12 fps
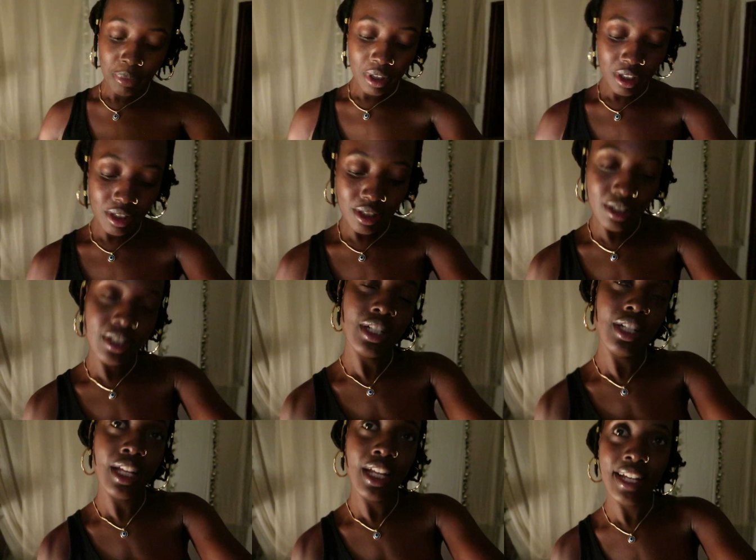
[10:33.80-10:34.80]
But
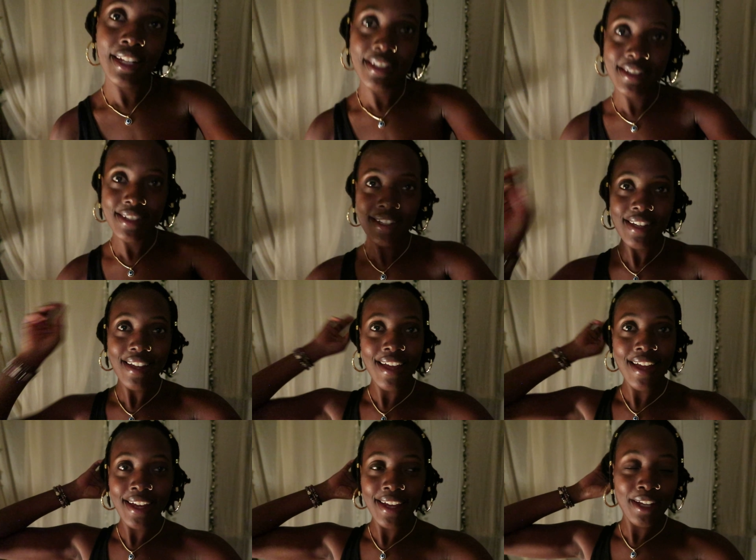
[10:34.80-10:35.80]
tonight
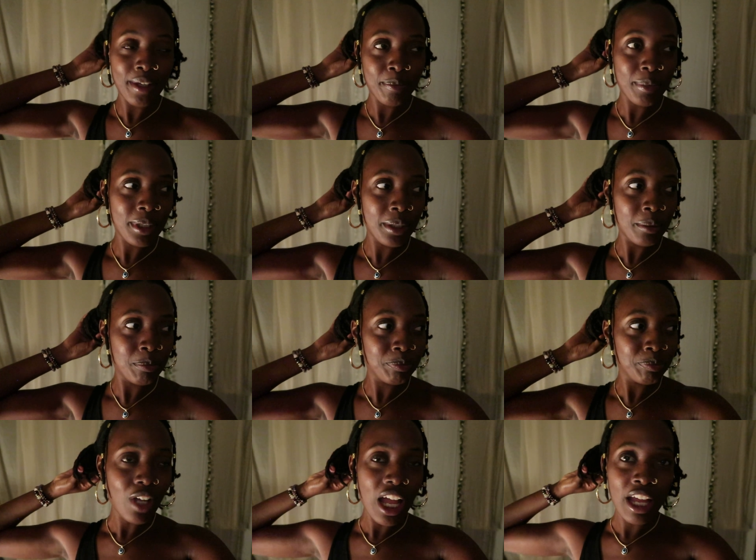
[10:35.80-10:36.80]
I am
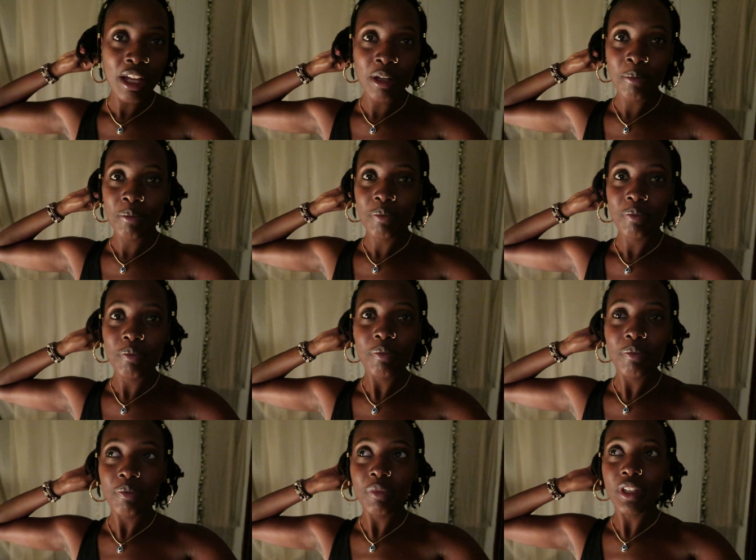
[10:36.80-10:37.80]
um, I am
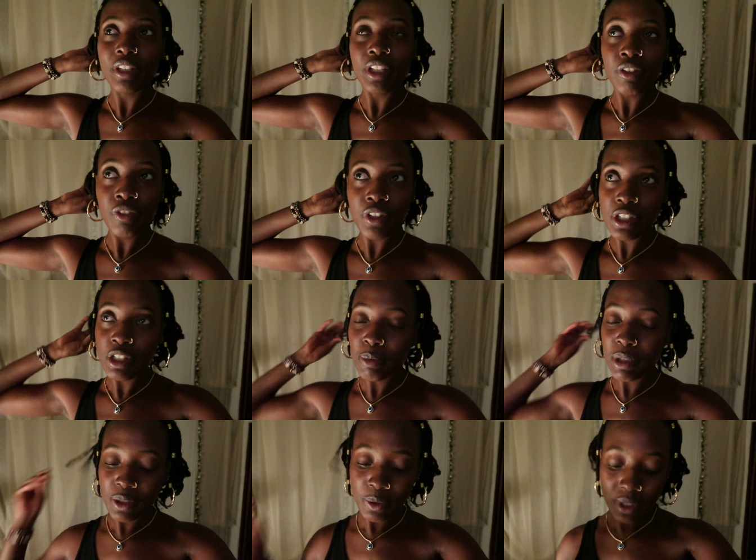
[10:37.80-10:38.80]
the difference
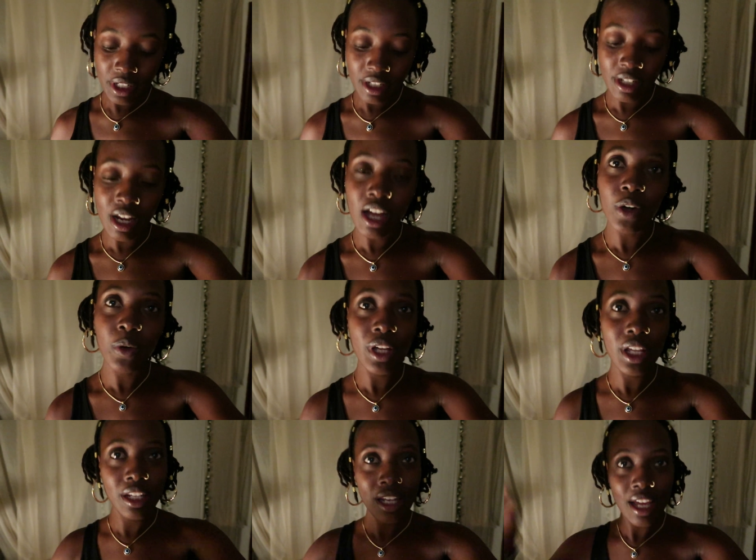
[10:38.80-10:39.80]
between now
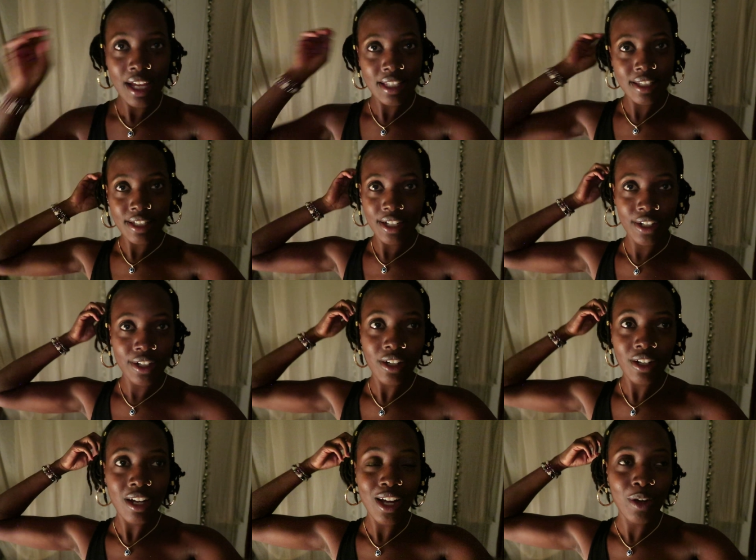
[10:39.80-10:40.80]
and last year,
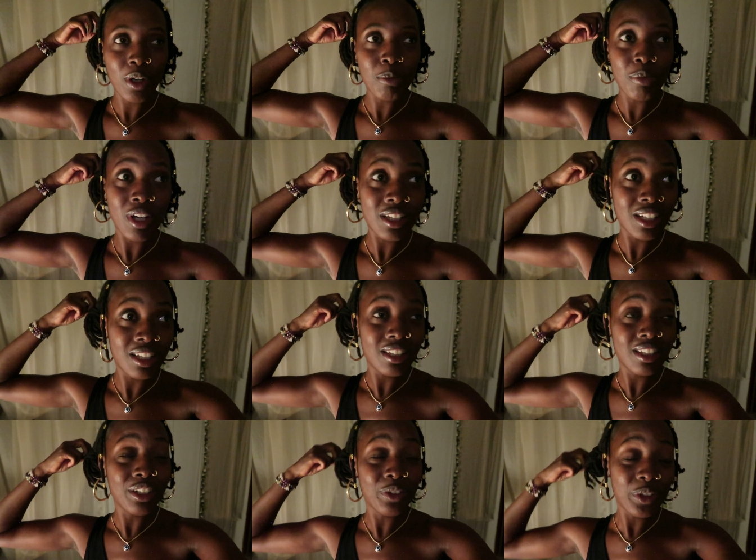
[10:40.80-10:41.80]
how I brought the,
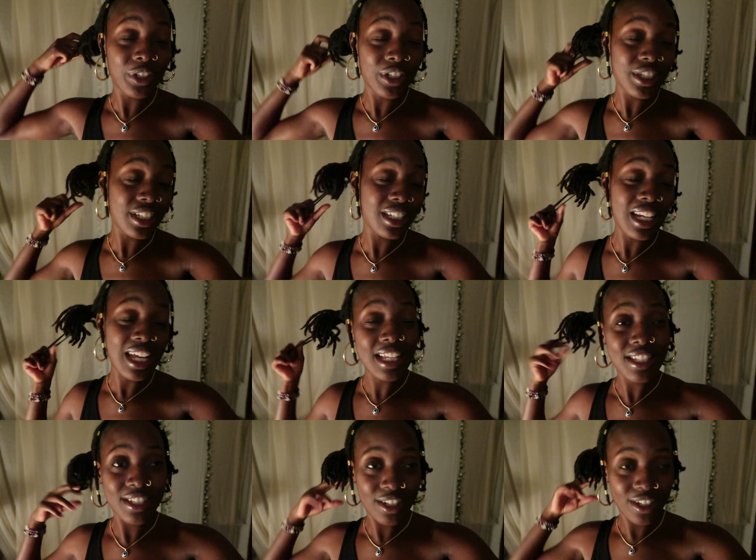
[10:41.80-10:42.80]
the New Year's in
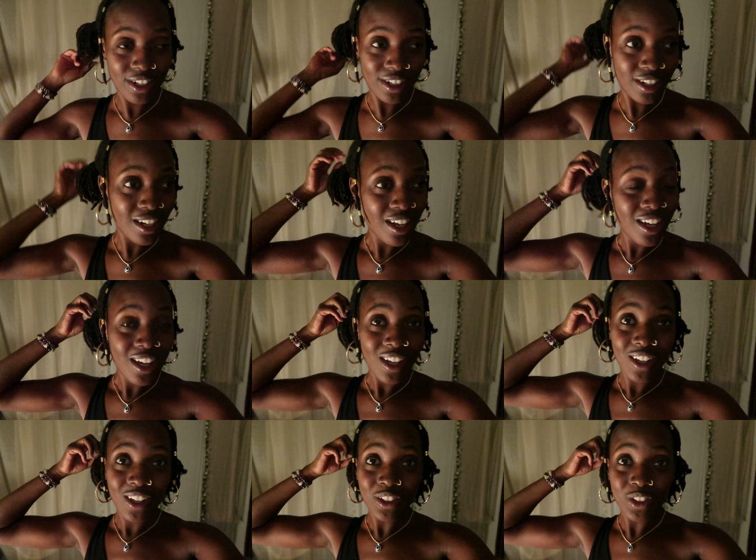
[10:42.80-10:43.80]
last year,
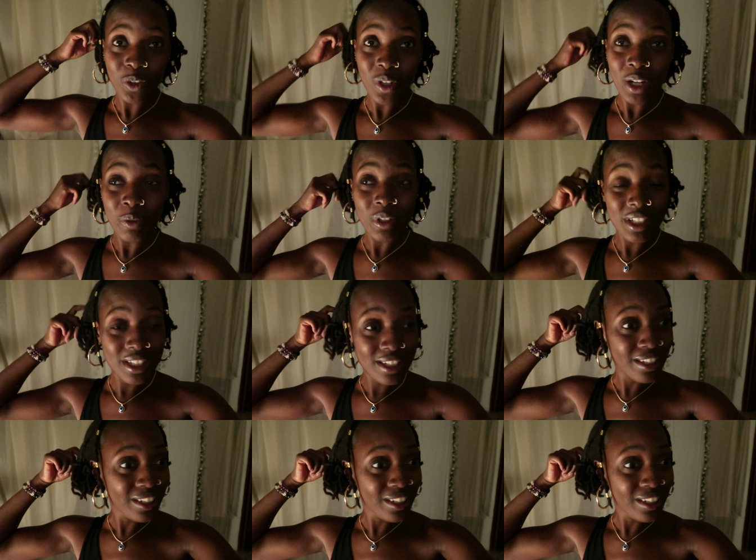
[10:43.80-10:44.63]
although I was